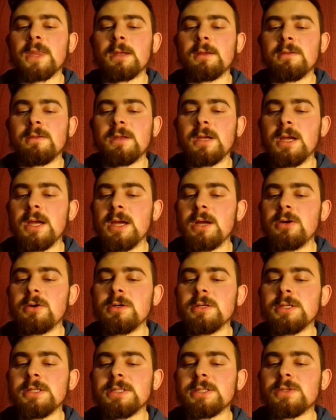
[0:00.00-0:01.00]
the
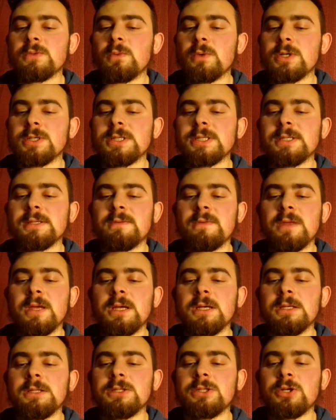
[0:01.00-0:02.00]
error is worth
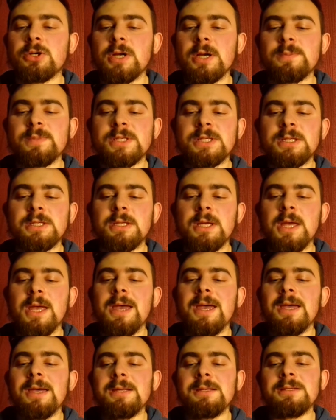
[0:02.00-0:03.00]
the interruption,
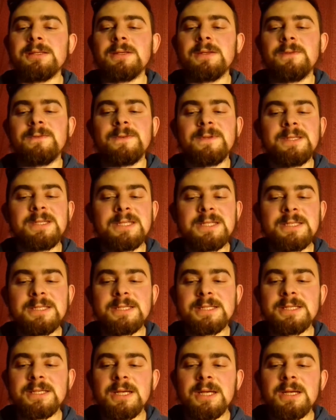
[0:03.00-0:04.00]
and if it
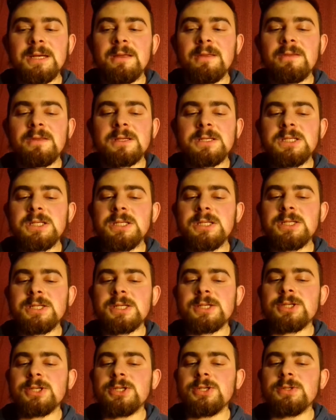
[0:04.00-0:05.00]
is, the
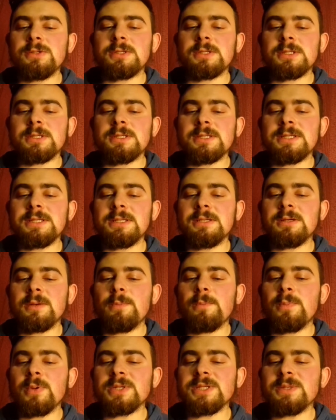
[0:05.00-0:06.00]
teacher should consider
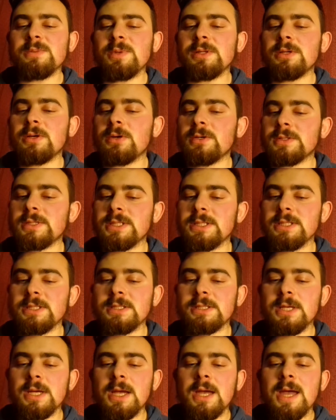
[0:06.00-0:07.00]
possible
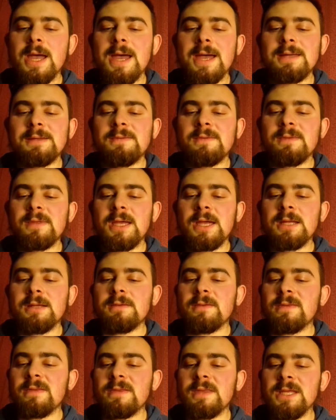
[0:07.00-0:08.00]
causes and
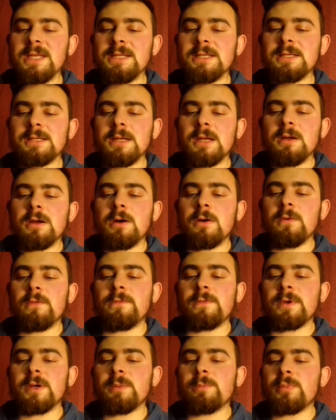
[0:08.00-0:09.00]
then think
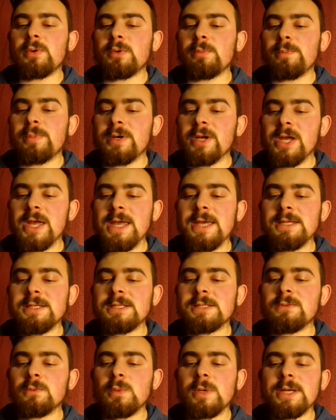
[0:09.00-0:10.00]
of
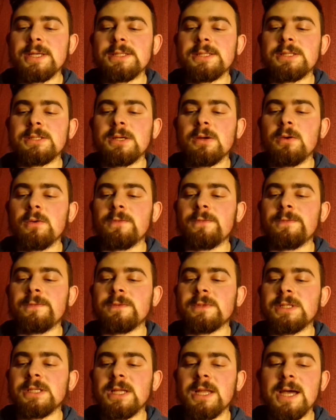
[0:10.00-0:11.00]
appropriate ways of
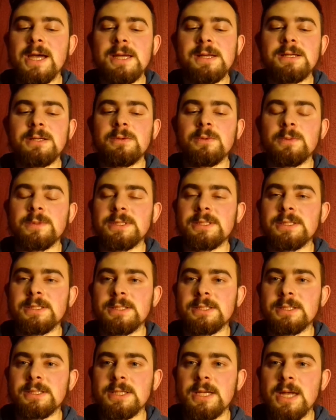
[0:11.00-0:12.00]
dealing with
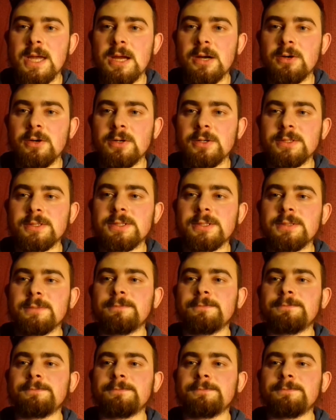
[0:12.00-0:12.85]
these errors.